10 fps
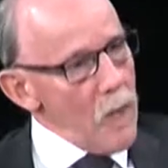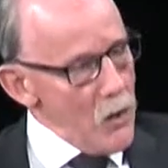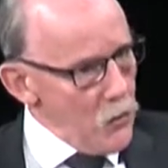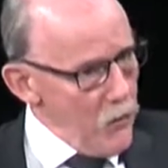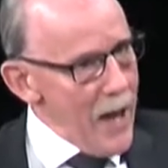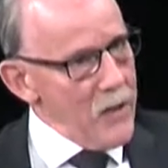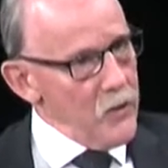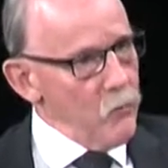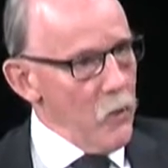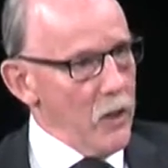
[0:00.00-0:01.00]
So that
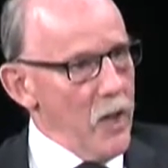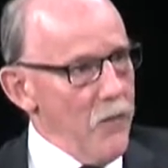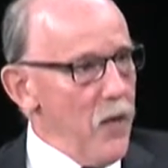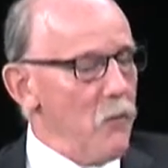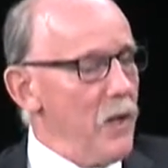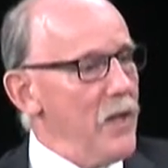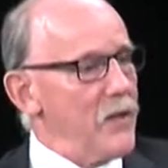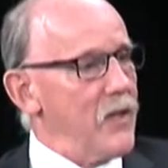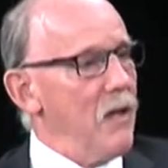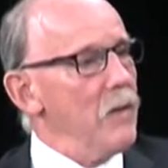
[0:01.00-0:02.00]
is working. And the other one
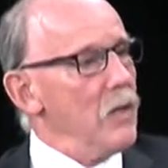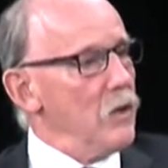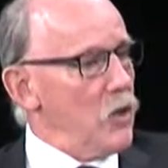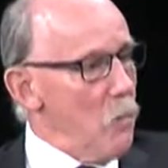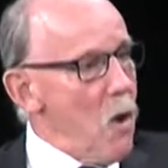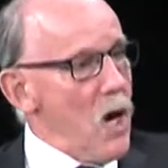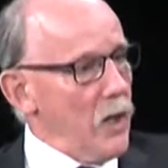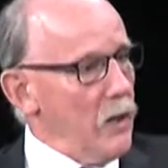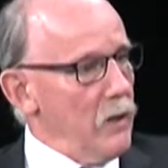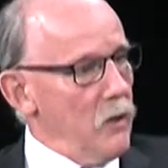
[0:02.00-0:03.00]
is to
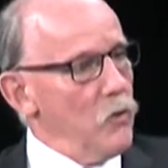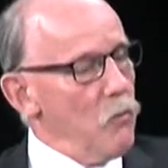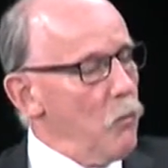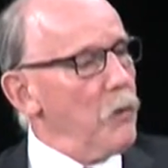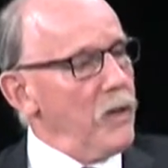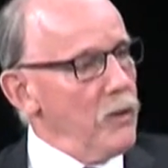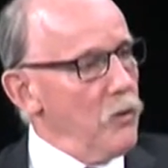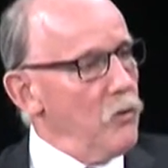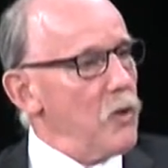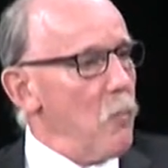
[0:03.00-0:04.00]
do what we can
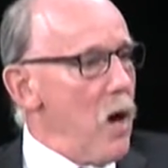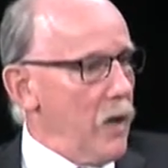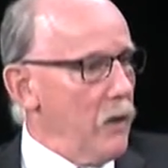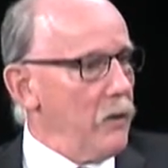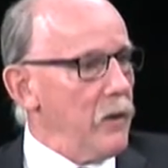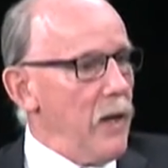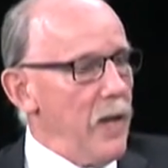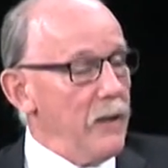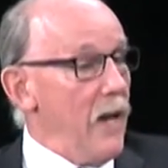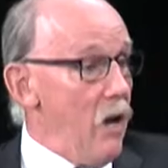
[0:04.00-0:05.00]
do to market
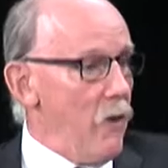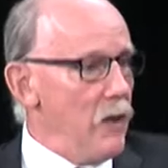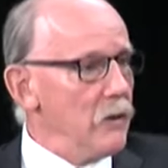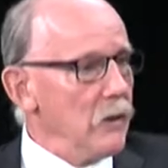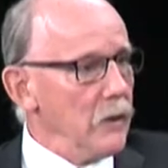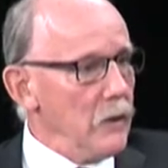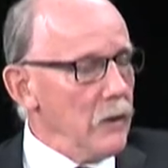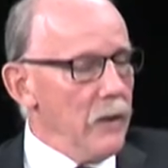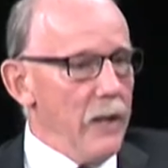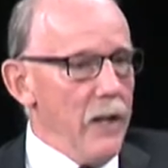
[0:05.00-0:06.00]
dairy.
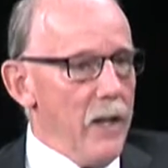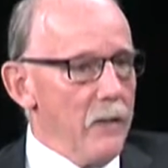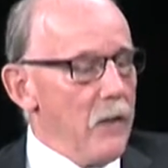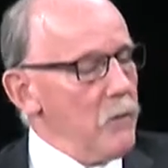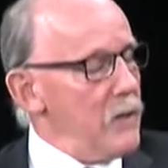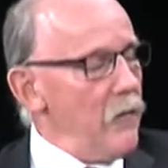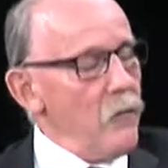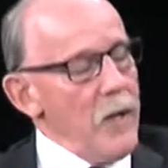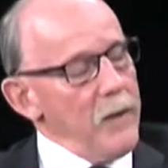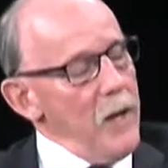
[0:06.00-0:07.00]
And there were 7
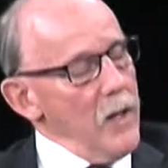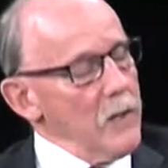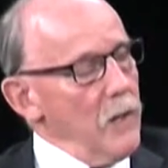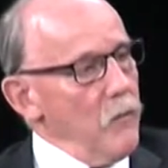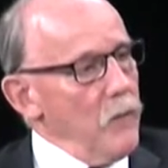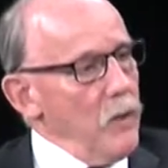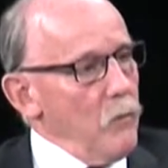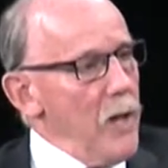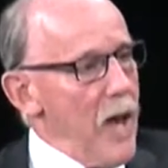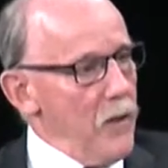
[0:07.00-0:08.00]
or 8 things that
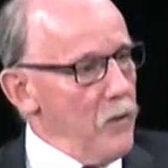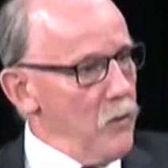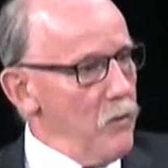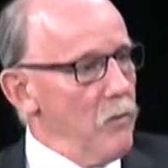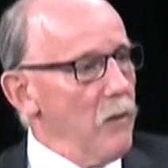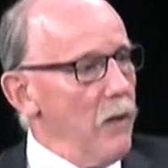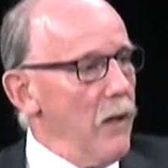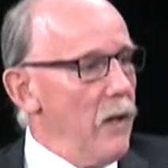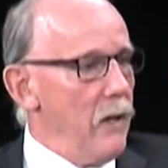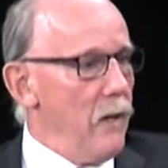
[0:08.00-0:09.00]
we had
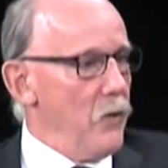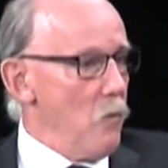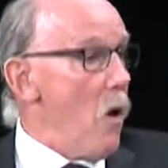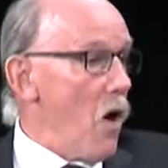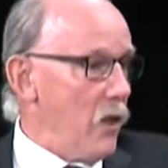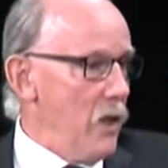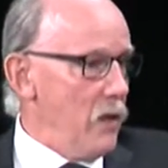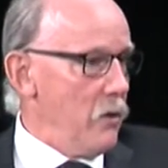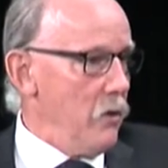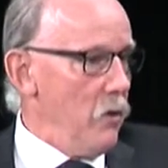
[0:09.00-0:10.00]
under marketing
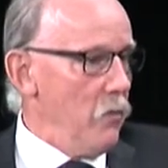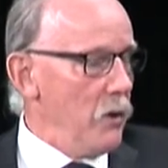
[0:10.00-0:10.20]
to do.